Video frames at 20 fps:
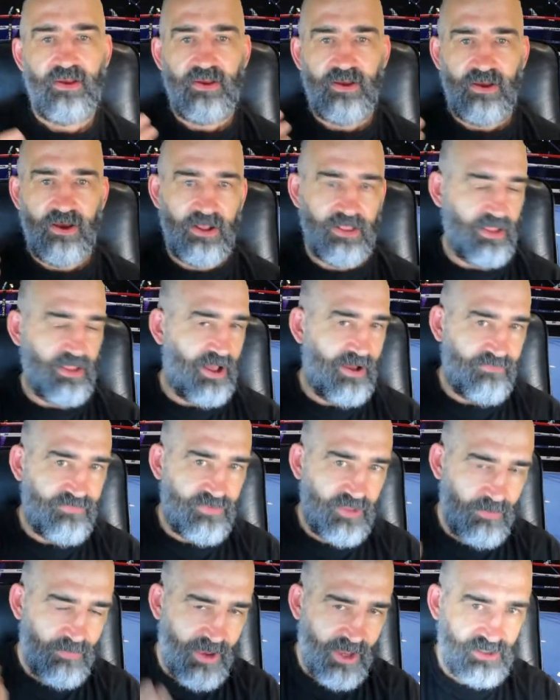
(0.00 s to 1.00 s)
I loved
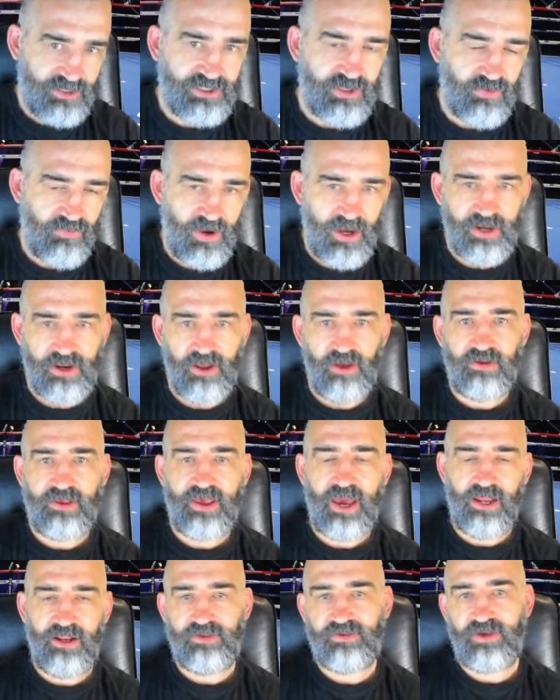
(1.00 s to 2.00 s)
the Amanda Serrano,
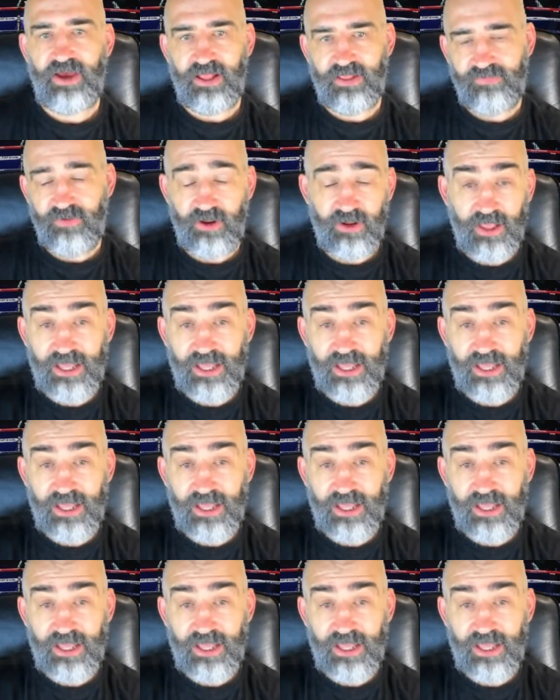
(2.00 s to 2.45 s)
Katie Taylor fight.